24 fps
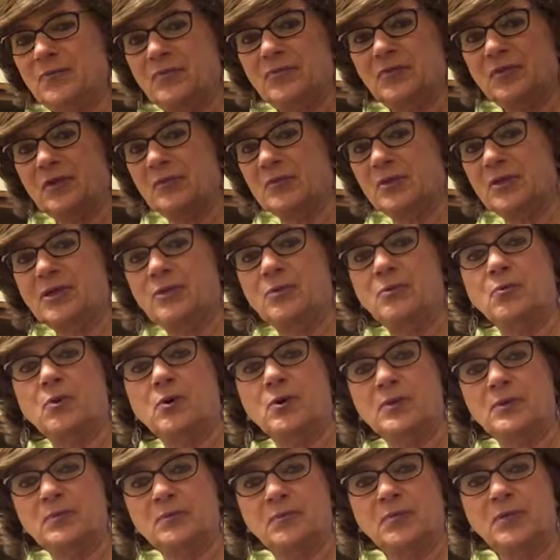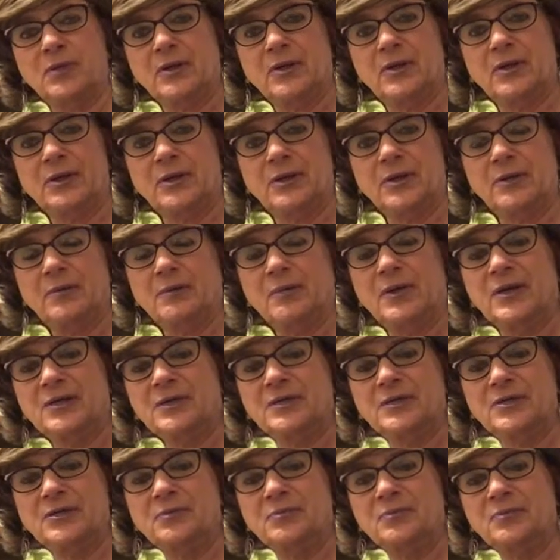something you want to
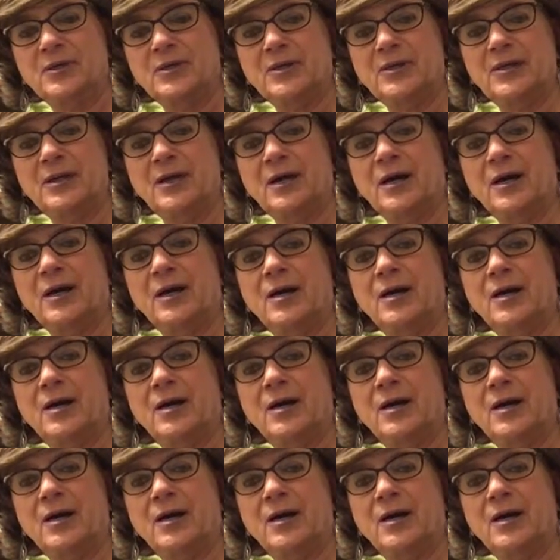message me,